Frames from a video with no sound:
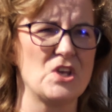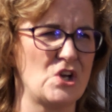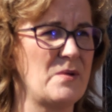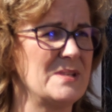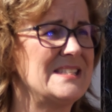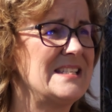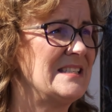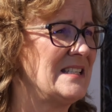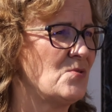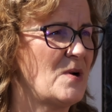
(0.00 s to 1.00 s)
you know, is
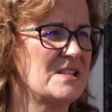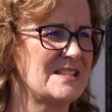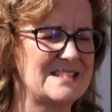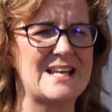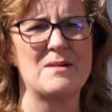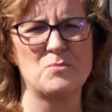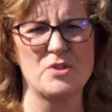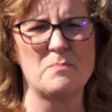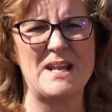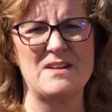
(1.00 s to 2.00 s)
easy to understand
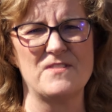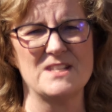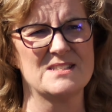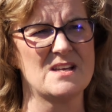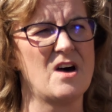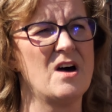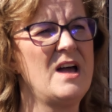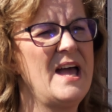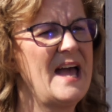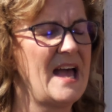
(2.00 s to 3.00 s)
what the benefits are
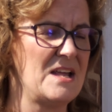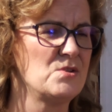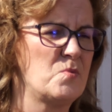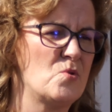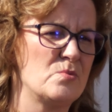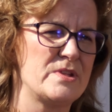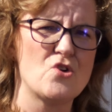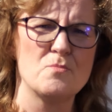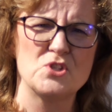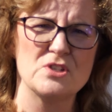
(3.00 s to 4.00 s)
and what all the
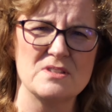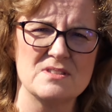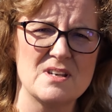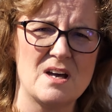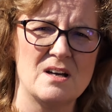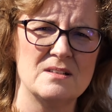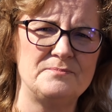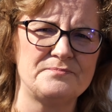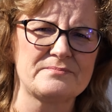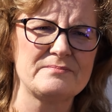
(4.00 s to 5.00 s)
options are.
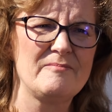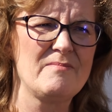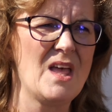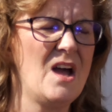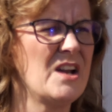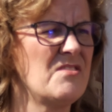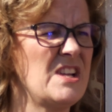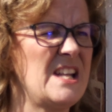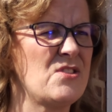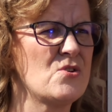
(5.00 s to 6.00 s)
And I
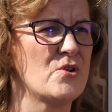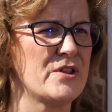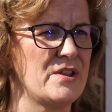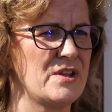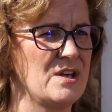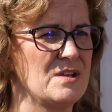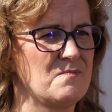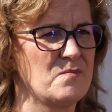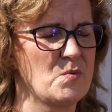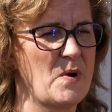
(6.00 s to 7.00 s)
really thought that
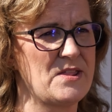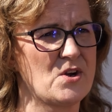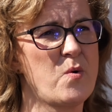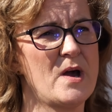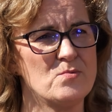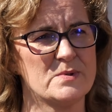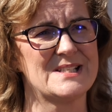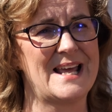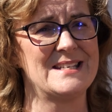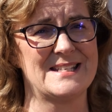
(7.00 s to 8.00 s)
the way the quote
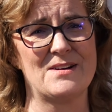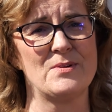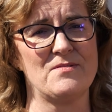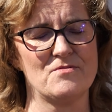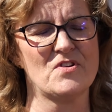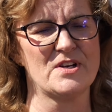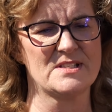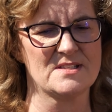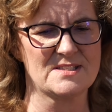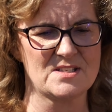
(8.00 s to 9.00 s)
was laid out, even right
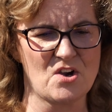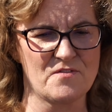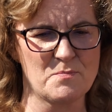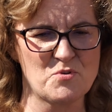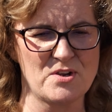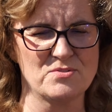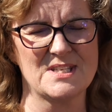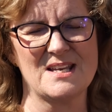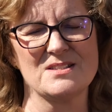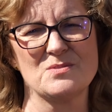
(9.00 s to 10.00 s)
at the start of the
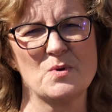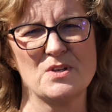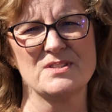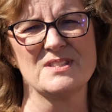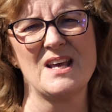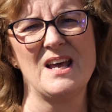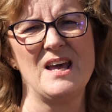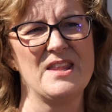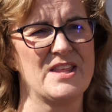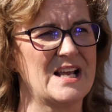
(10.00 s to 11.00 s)
process, was
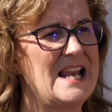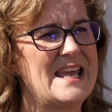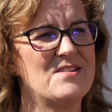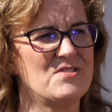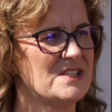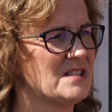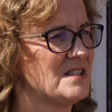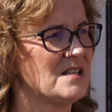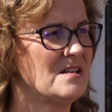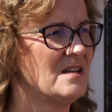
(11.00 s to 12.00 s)
the
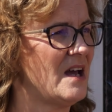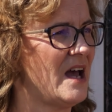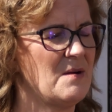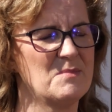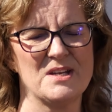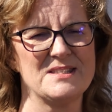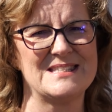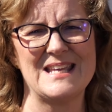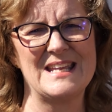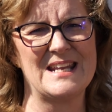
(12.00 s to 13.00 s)
clearest I'd
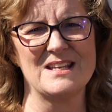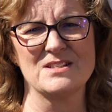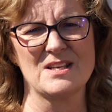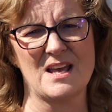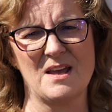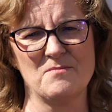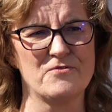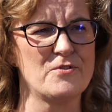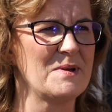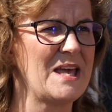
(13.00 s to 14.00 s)
seen it
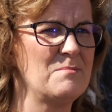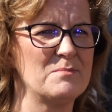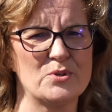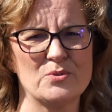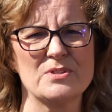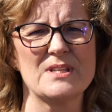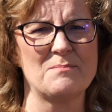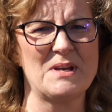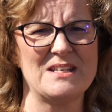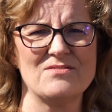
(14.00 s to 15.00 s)
from Kimble, so
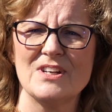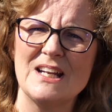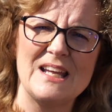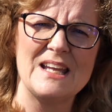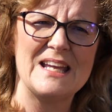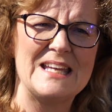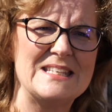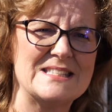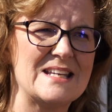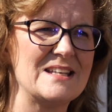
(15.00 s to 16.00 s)
that made it really
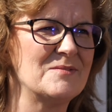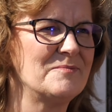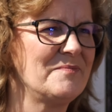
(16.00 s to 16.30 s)
easy.